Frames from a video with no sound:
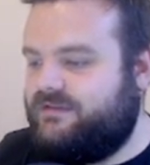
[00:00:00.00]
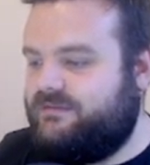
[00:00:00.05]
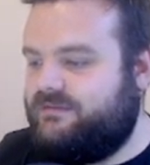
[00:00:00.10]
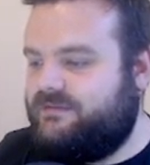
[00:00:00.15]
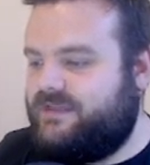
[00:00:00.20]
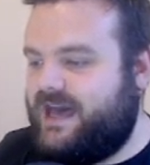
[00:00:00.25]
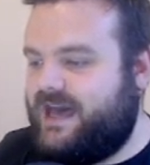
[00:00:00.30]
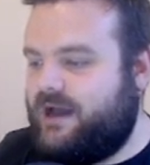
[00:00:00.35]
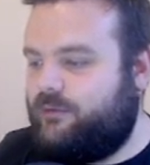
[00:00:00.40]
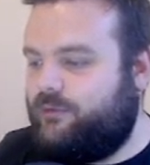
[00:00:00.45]

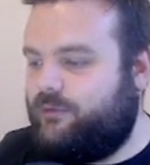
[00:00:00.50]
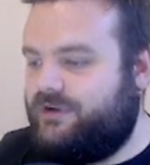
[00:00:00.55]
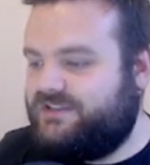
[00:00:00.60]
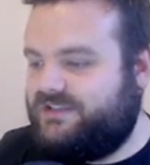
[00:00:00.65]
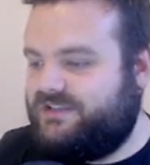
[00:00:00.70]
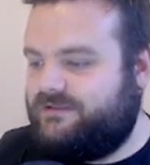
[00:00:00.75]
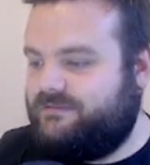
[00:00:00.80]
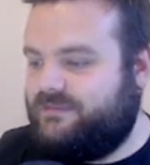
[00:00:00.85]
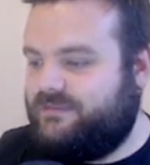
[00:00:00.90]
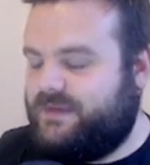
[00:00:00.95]
That
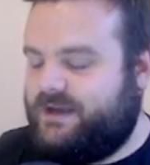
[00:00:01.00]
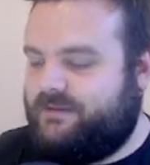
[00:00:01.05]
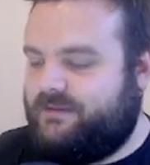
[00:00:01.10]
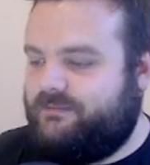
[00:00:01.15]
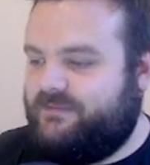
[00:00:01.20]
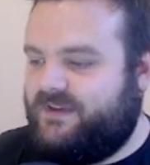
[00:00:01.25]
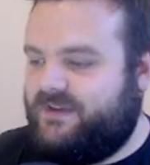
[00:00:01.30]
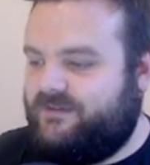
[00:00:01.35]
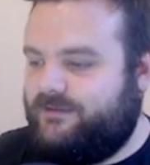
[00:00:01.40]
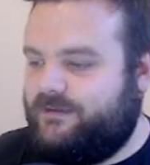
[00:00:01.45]
wasn't
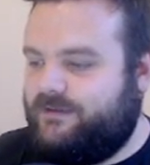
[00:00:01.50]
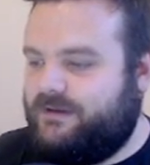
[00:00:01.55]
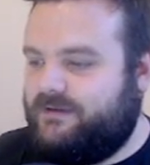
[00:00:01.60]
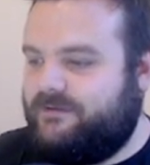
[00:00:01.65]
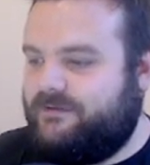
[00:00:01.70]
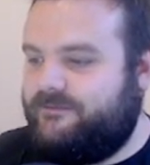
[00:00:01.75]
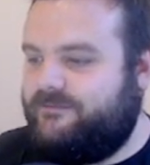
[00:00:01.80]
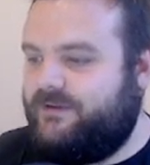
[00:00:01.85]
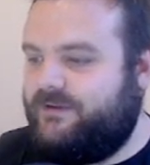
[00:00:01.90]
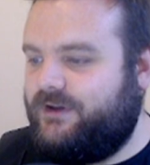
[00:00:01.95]

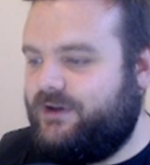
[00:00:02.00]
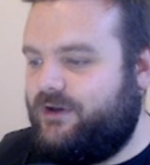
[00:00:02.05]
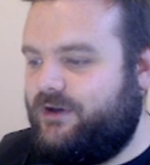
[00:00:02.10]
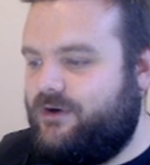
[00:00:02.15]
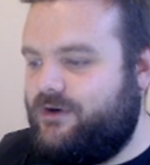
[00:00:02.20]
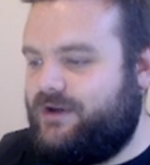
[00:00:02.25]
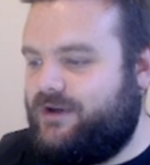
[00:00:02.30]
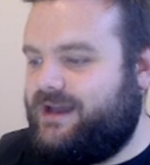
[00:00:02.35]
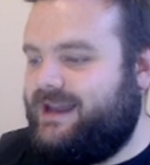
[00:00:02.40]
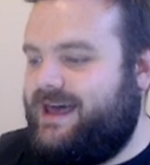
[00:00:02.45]
fun
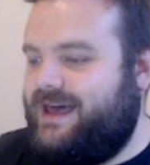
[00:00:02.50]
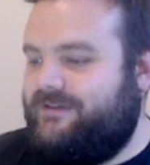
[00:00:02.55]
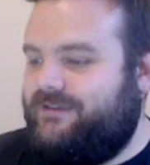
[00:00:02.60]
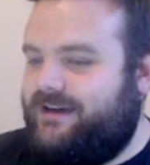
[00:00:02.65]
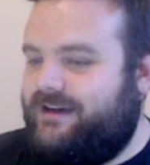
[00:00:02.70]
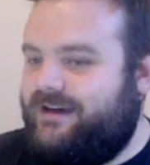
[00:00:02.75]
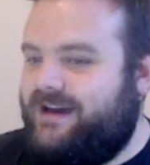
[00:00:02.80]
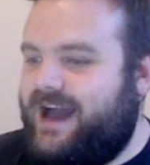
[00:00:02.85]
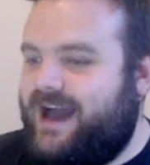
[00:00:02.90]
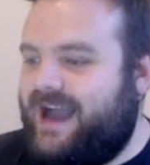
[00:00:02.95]
or
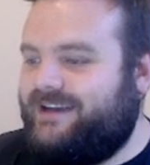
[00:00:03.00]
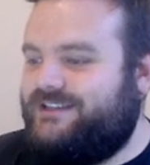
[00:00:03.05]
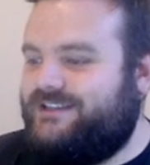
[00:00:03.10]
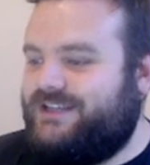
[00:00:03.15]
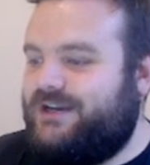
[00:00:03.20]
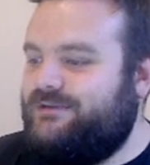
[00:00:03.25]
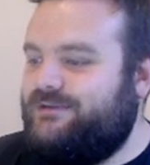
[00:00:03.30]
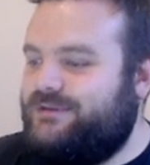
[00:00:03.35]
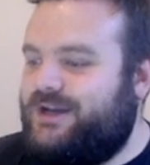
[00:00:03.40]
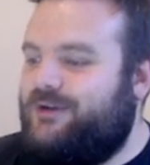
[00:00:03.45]
clever. I
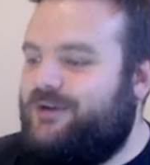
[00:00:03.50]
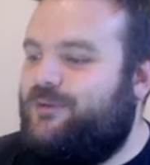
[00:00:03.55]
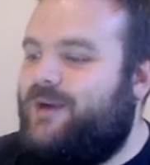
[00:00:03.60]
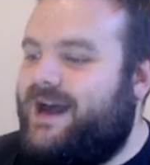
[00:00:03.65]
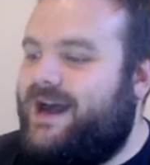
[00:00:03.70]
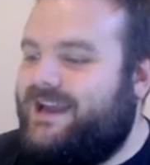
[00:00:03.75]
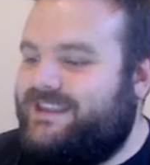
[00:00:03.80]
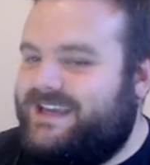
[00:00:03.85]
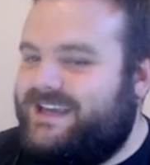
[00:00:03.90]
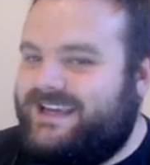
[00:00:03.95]
don't know
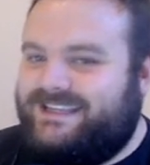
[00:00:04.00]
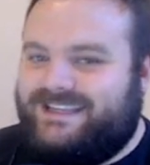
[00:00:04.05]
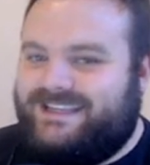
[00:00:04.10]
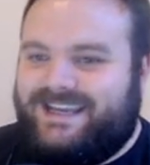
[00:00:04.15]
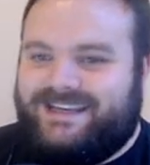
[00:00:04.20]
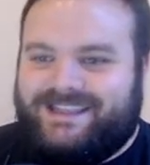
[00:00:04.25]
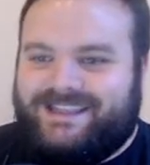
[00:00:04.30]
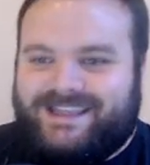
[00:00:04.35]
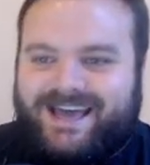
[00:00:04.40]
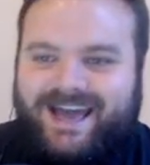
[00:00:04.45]
why they
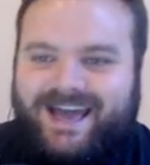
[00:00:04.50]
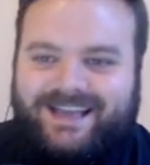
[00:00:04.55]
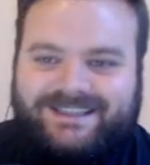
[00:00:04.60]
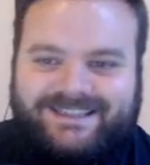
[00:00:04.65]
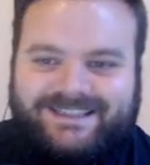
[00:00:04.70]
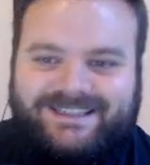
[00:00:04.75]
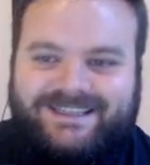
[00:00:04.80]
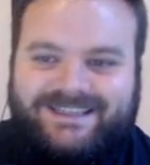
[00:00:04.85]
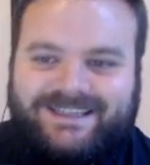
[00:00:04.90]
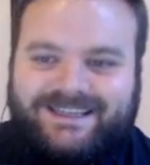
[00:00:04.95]
did
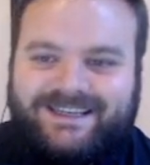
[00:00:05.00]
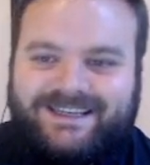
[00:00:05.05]
that.